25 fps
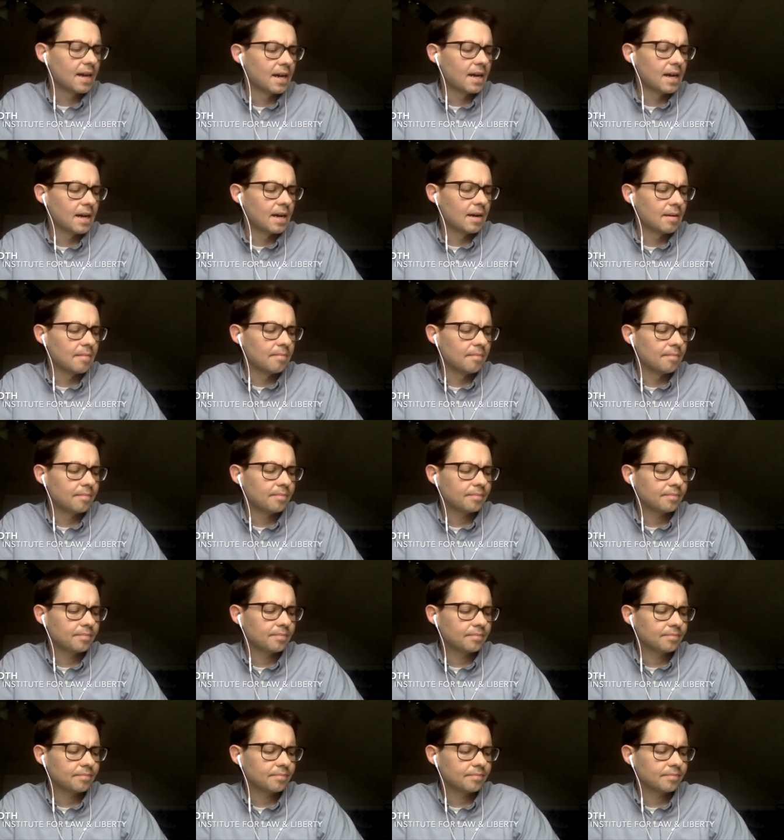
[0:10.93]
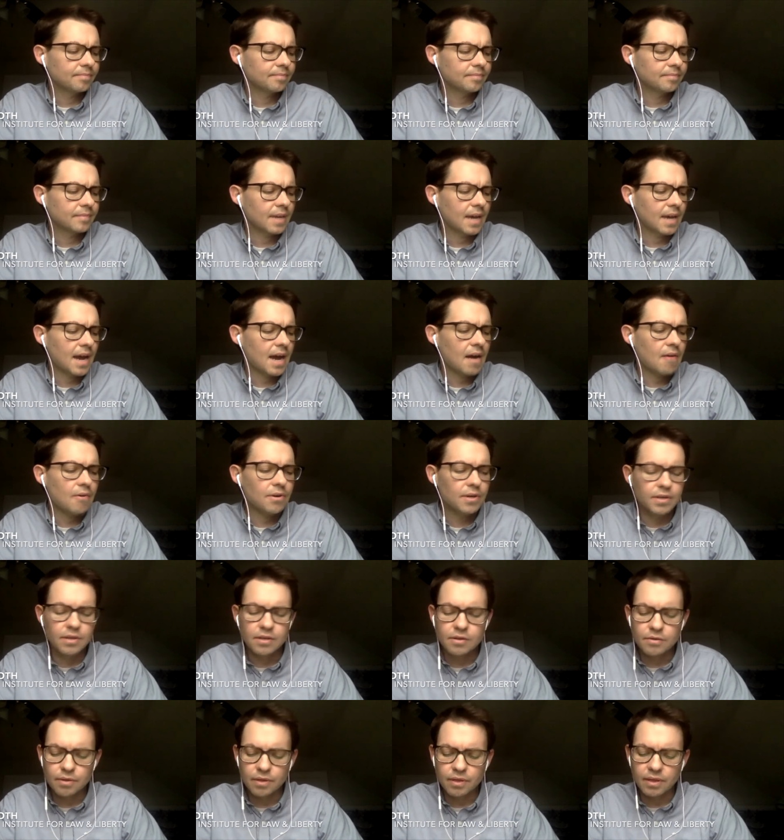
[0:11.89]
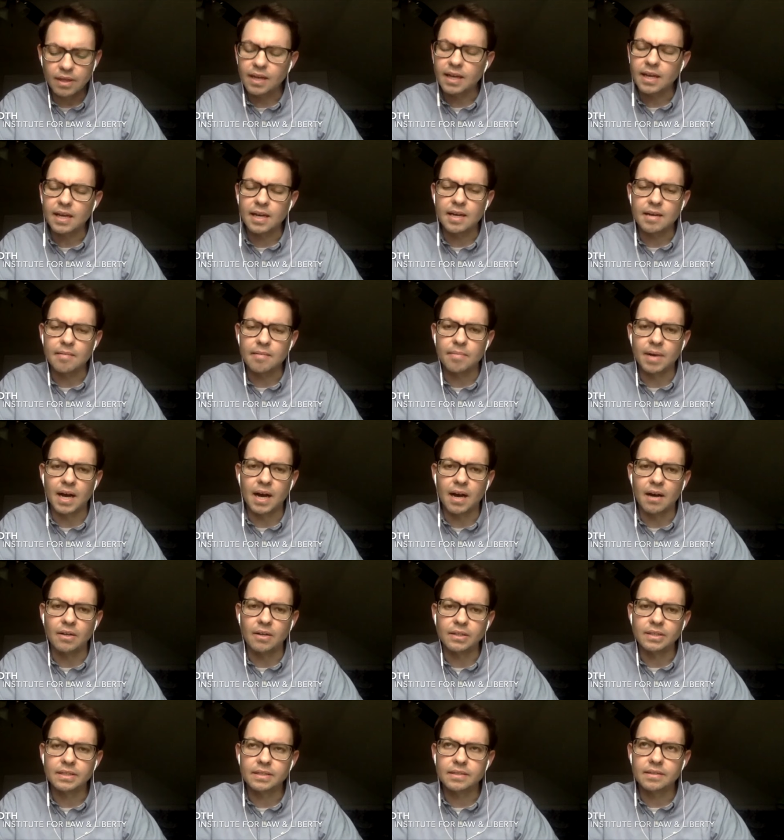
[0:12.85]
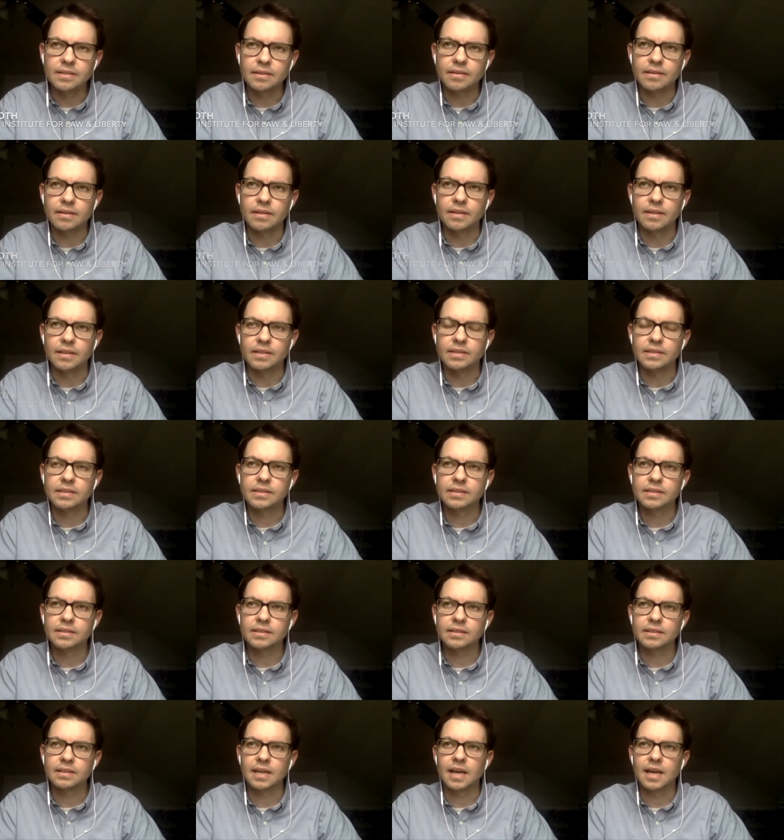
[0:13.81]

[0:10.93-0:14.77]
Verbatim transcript: Um, how are you thinking about this